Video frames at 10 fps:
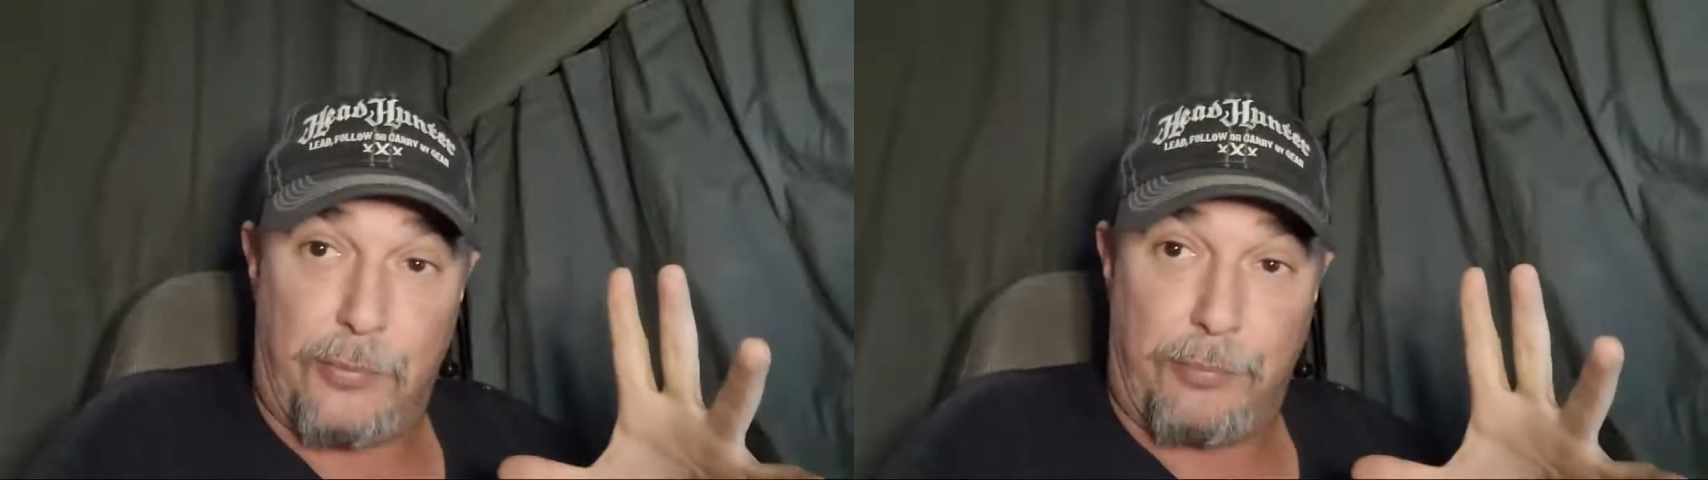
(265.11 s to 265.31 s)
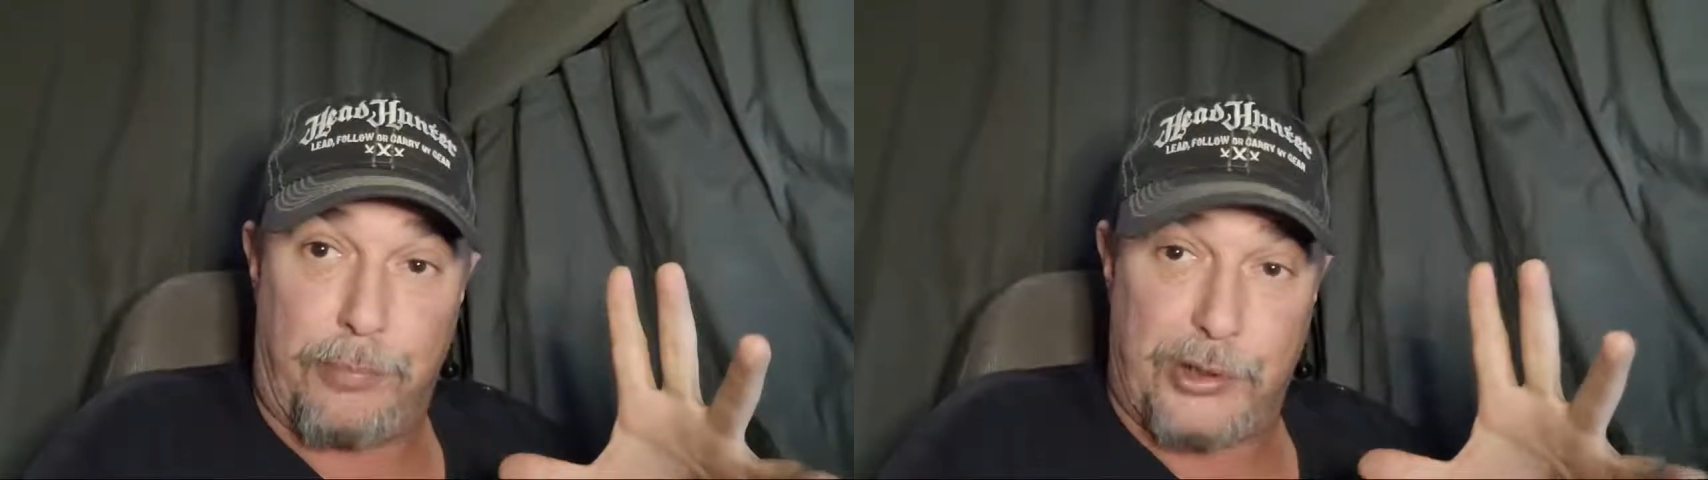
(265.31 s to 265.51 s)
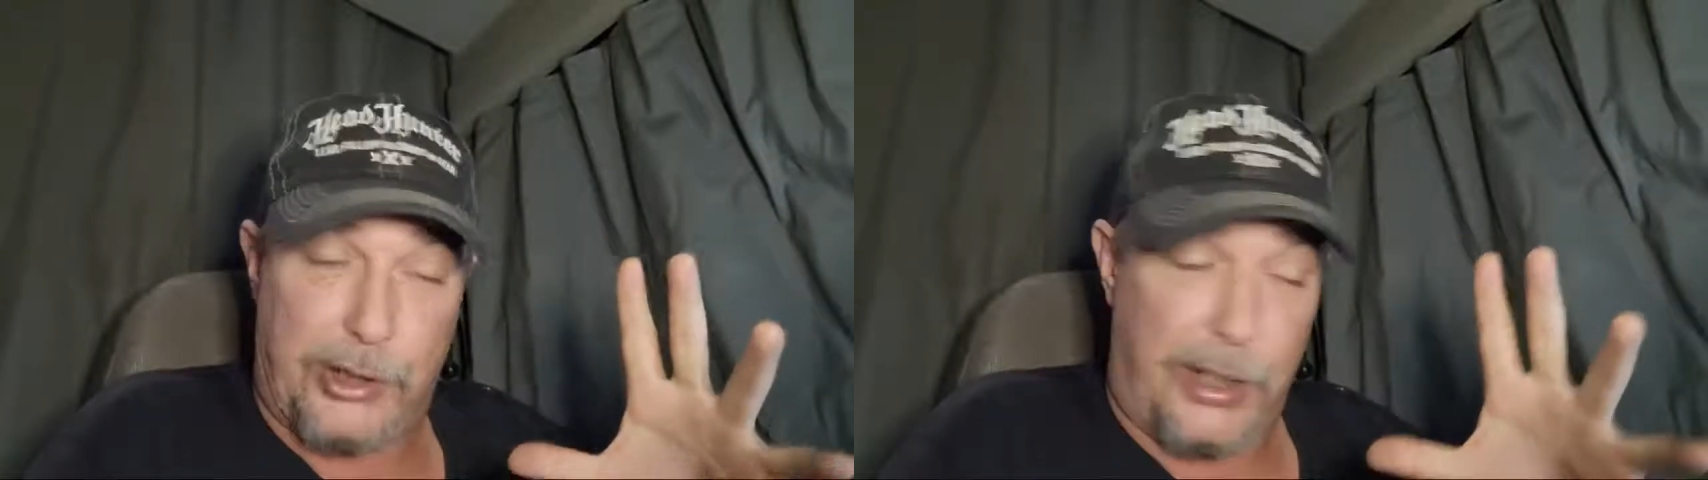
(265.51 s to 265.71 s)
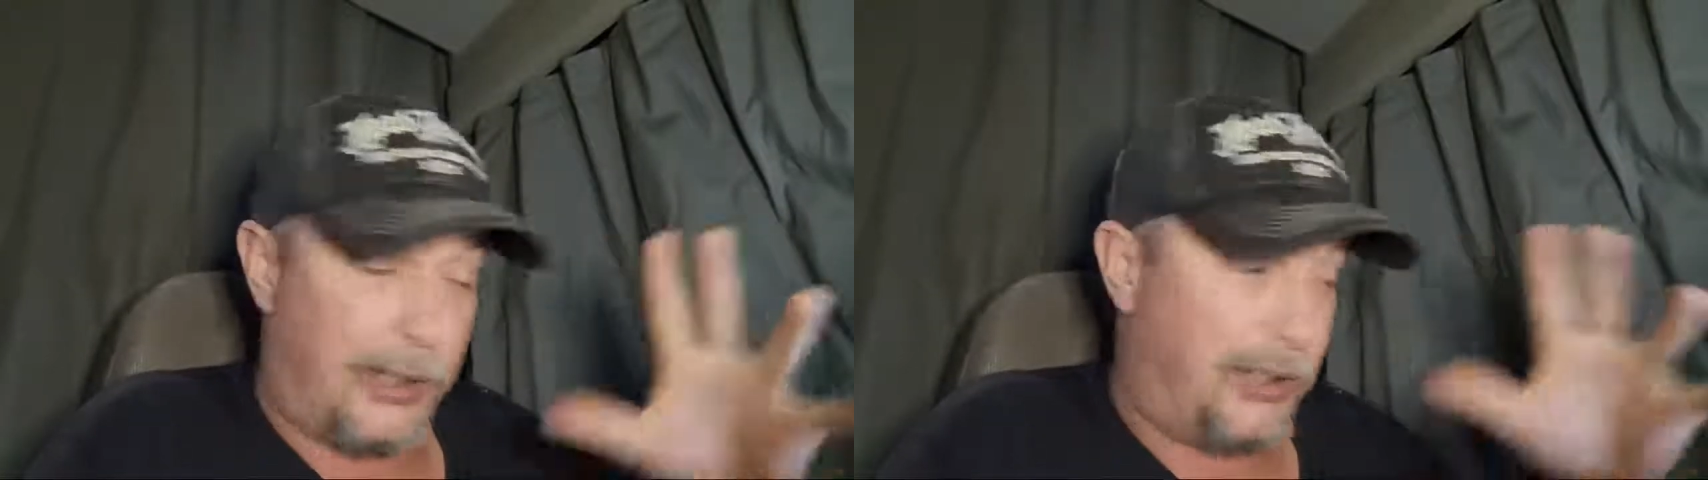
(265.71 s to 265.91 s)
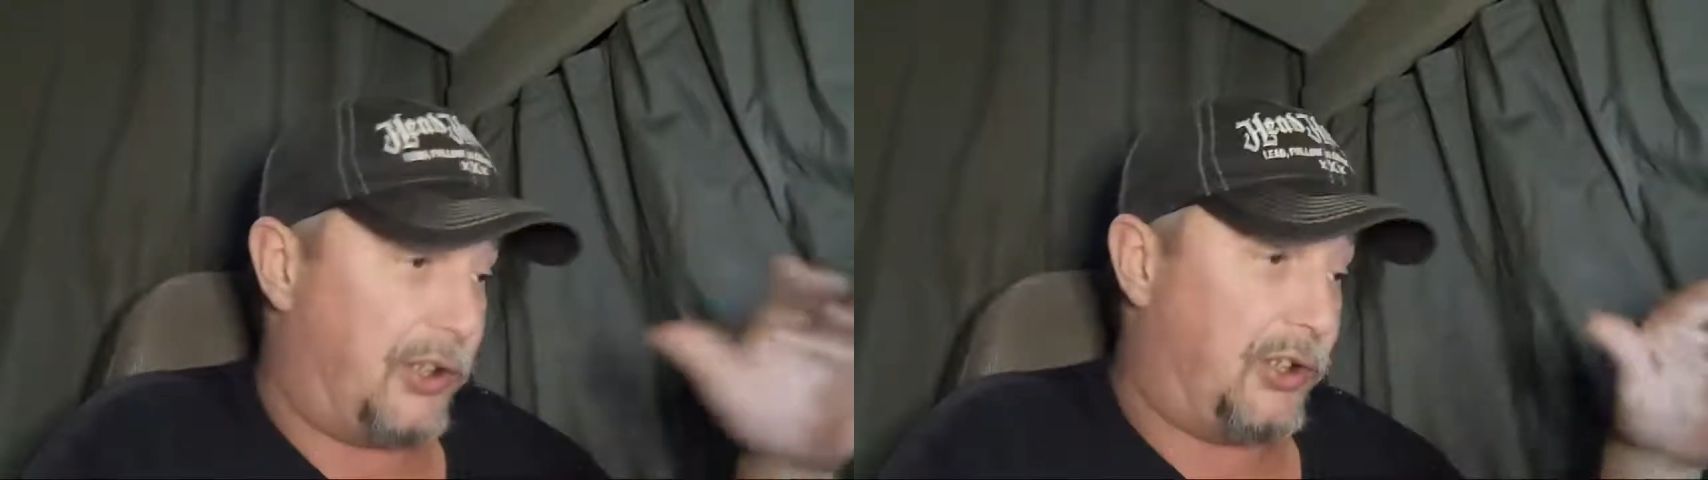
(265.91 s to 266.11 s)

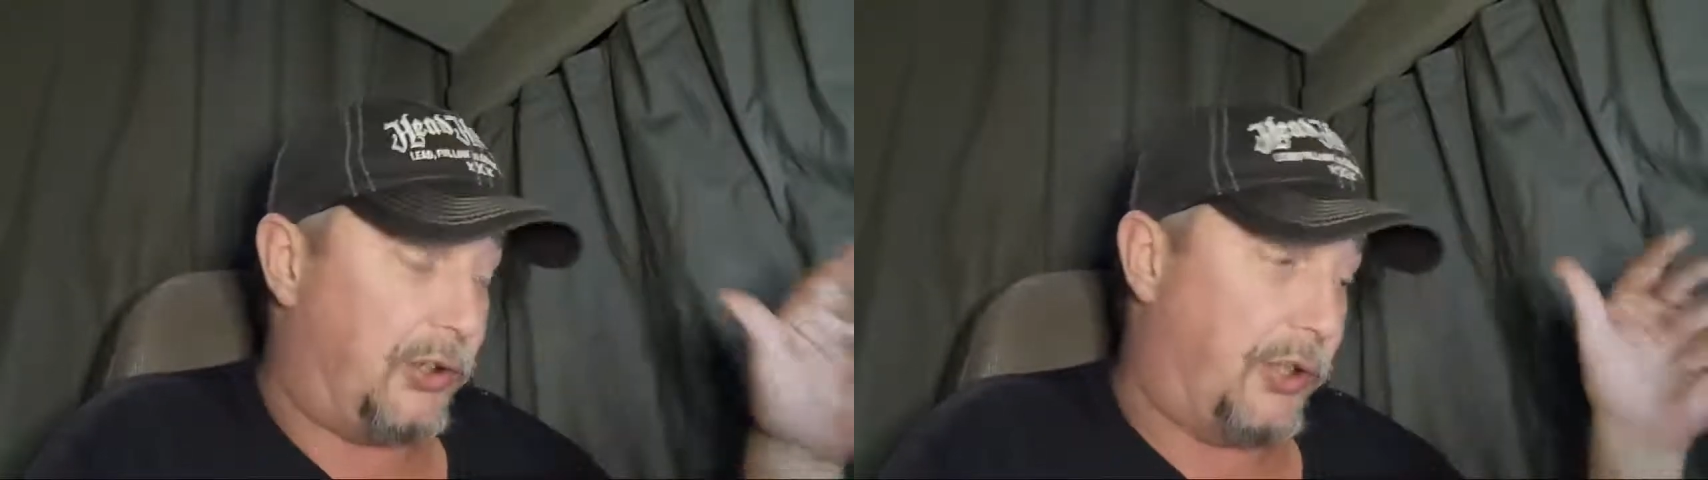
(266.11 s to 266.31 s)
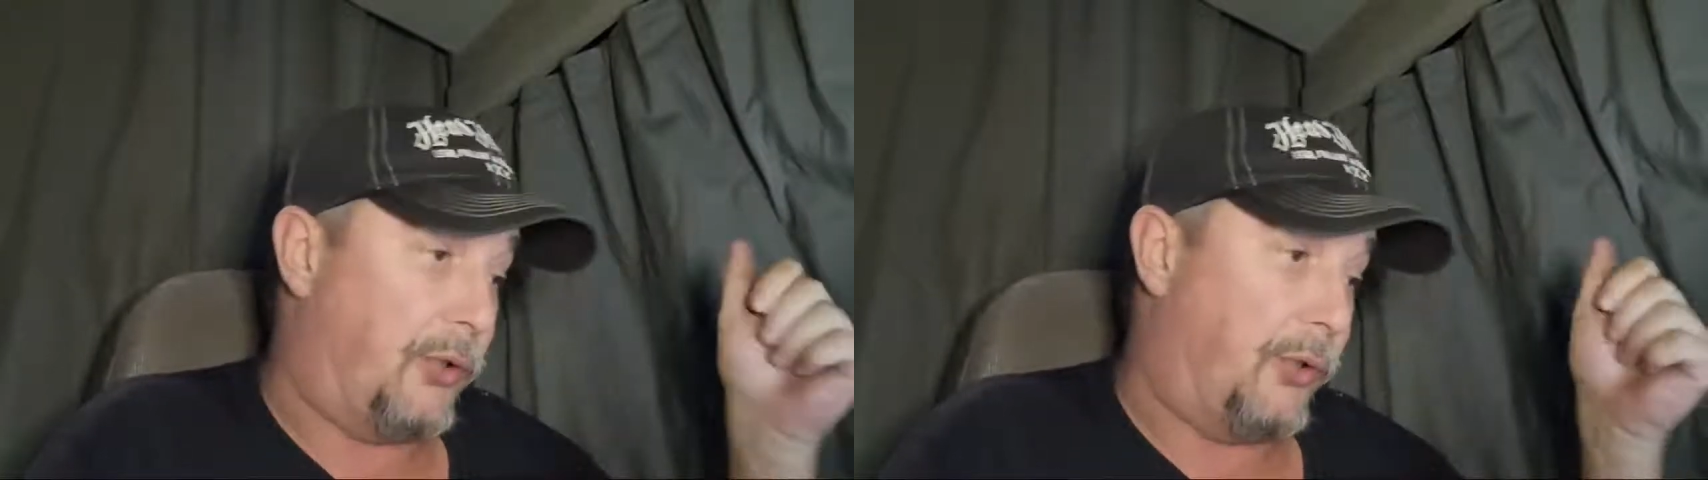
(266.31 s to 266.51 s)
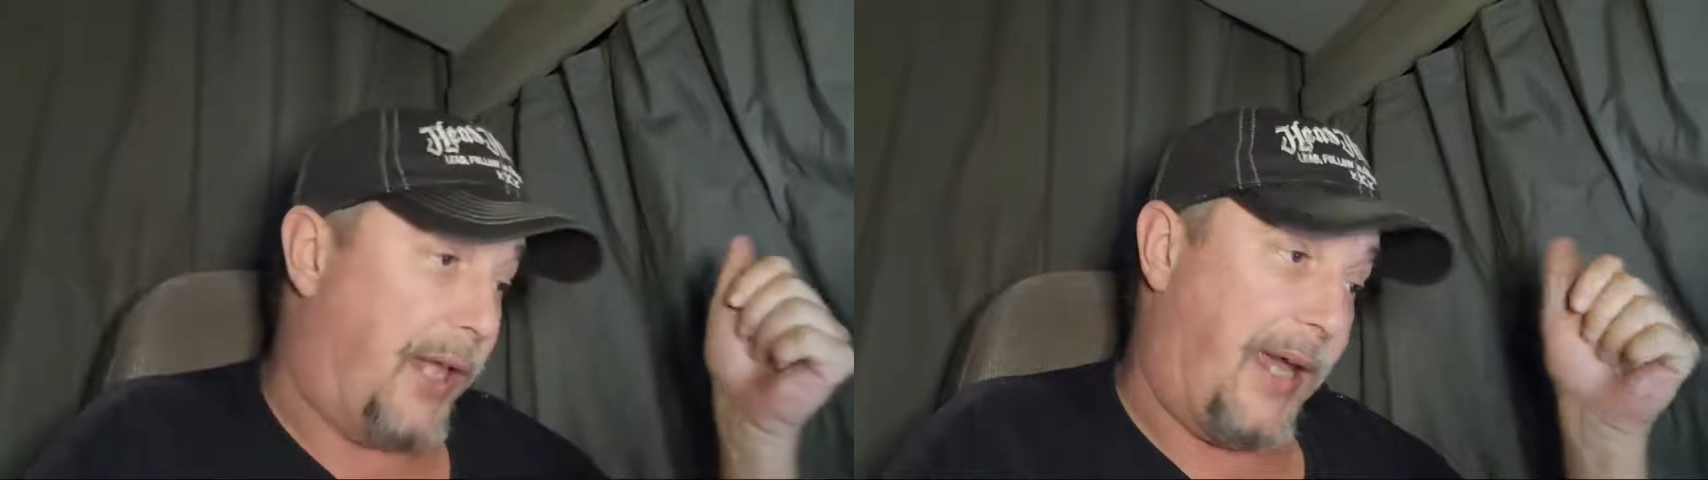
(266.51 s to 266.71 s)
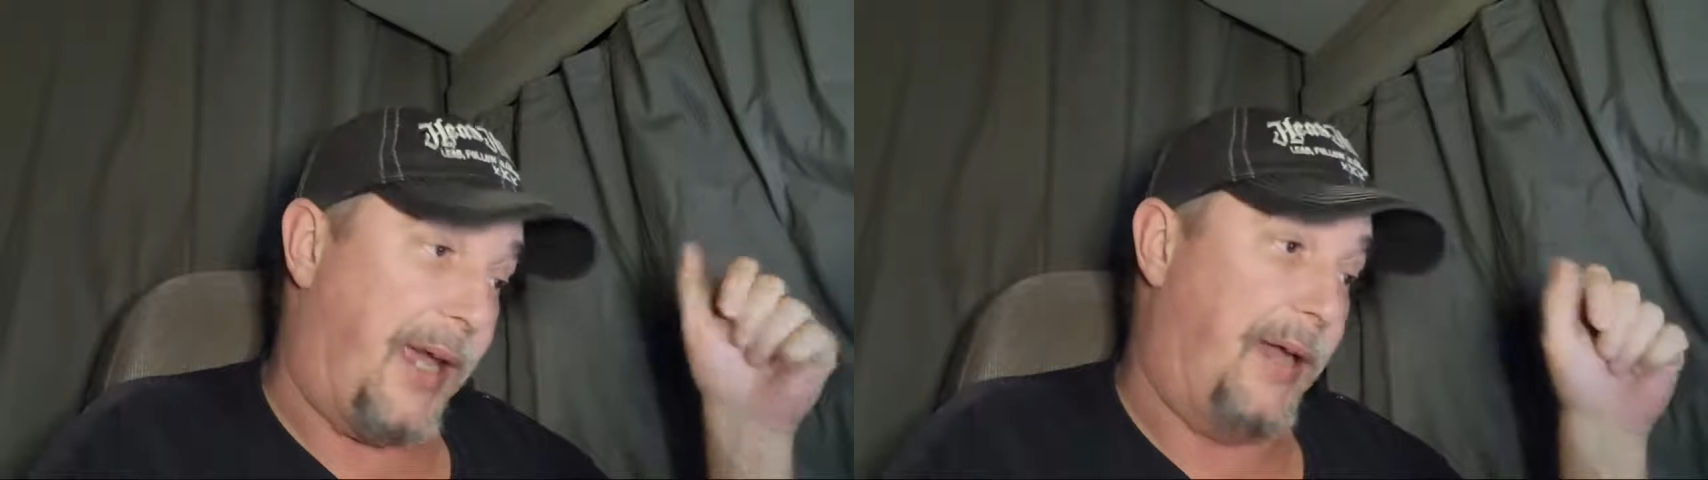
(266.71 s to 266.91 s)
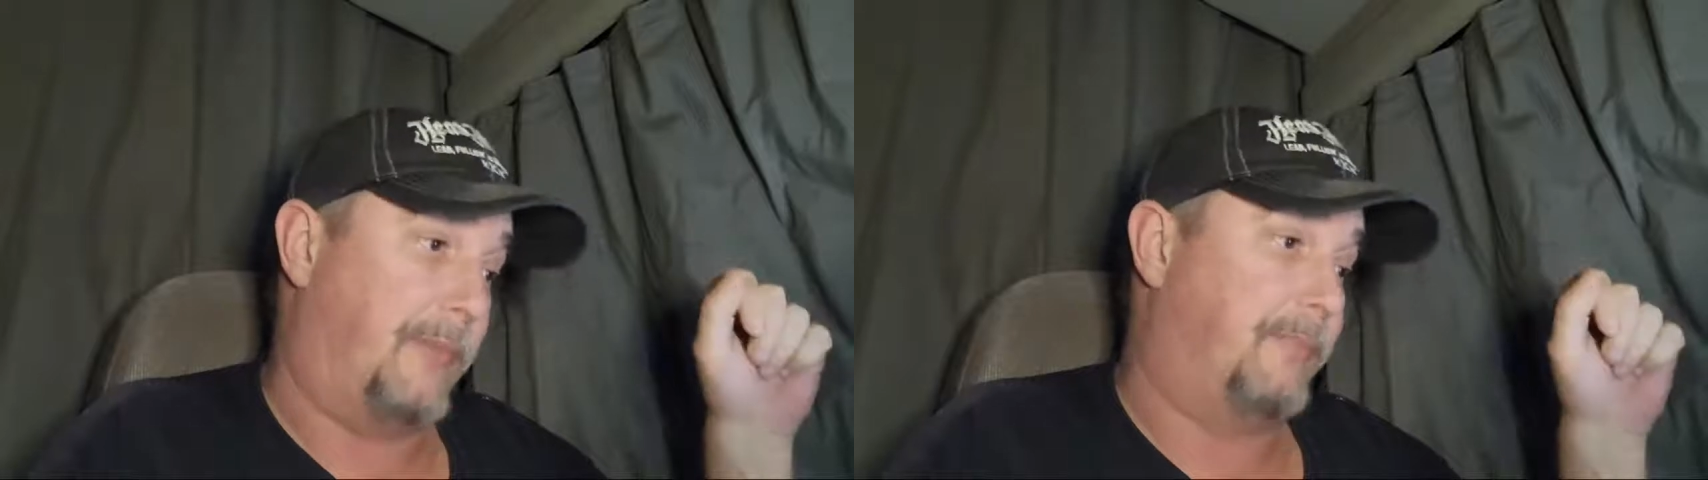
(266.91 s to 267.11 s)
percentages, you can do that.